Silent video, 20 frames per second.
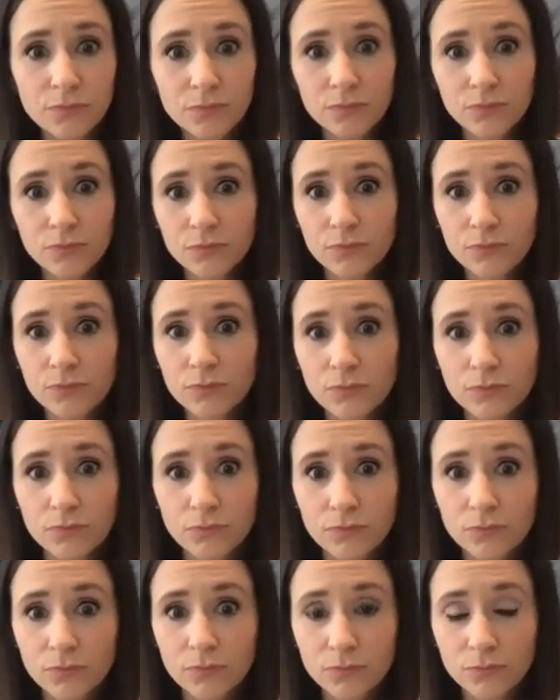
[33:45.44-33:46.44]

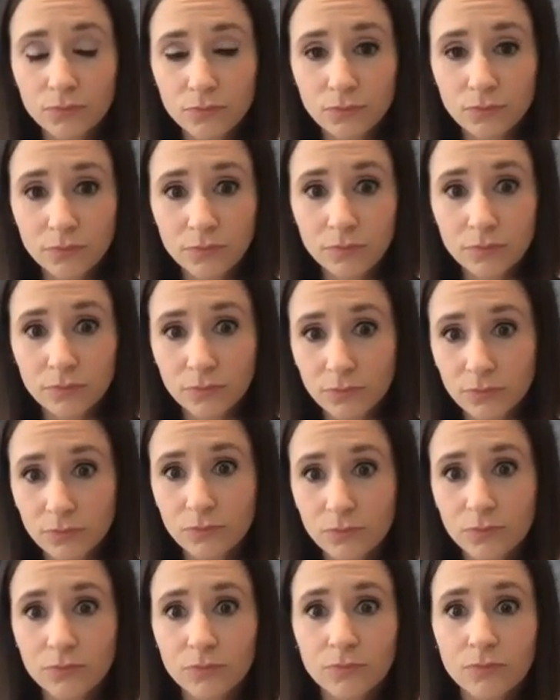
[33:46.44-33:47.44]

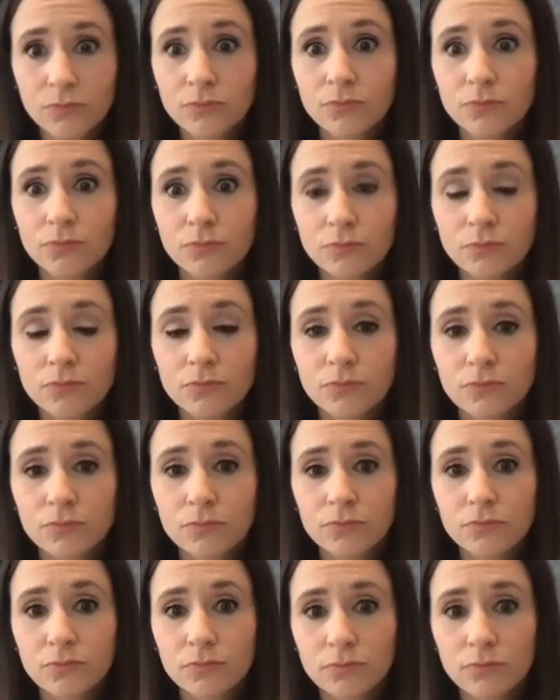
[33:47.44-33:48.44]

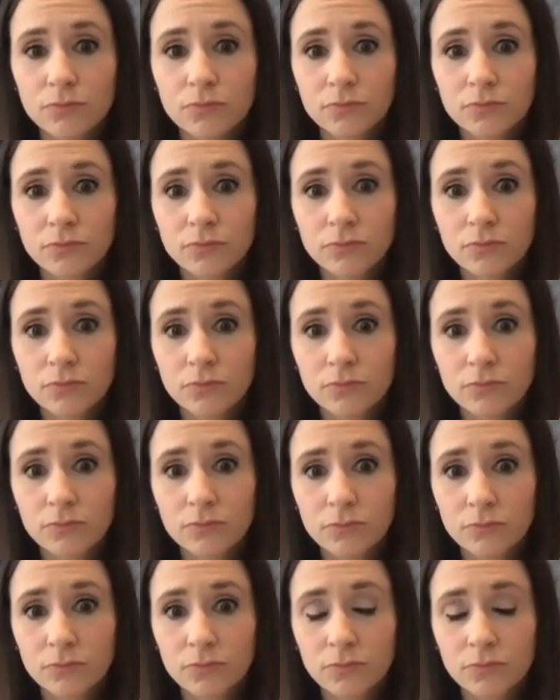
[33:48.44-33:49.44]

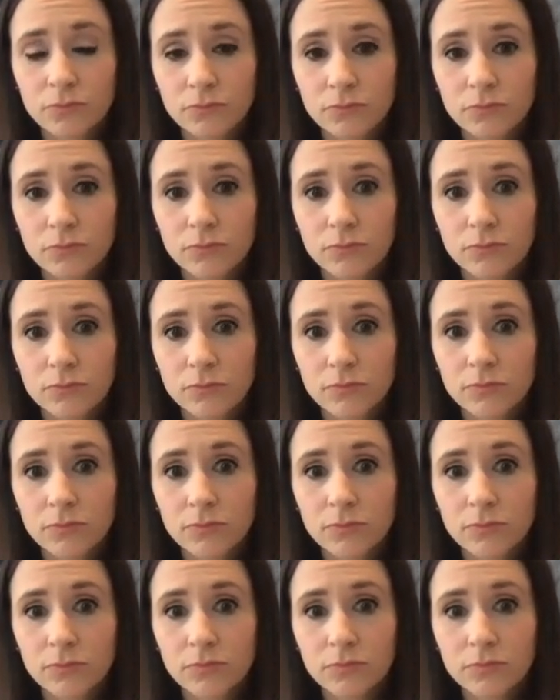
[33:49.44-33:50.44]

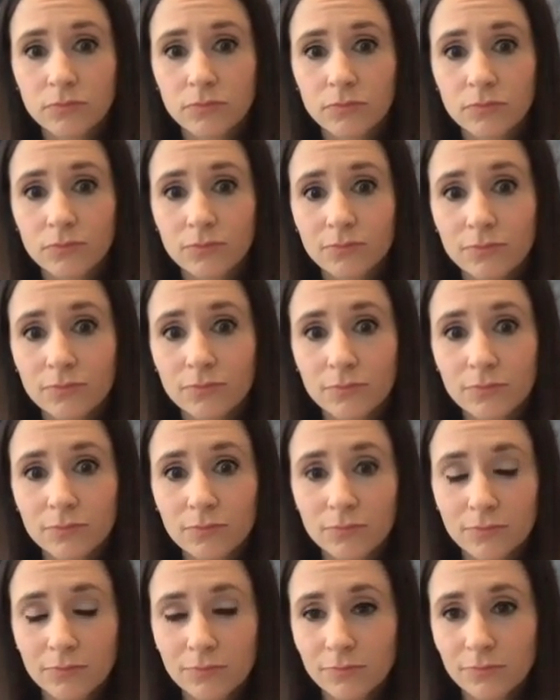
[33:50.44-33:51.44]

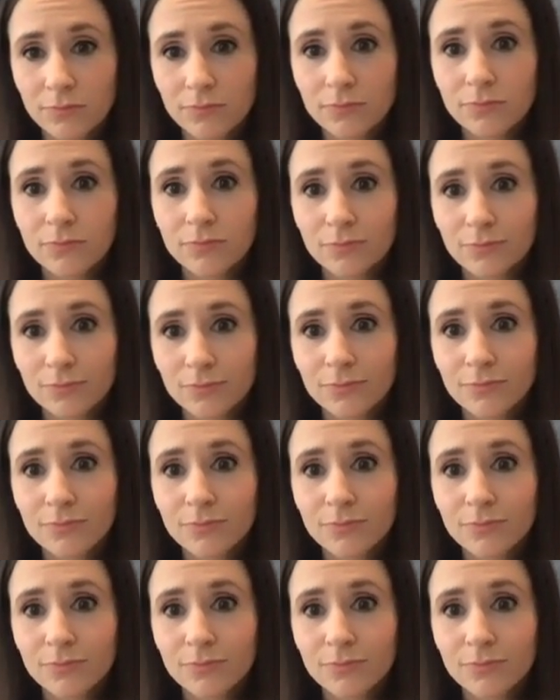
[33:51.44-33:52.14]
No words are spoken by the person on screen.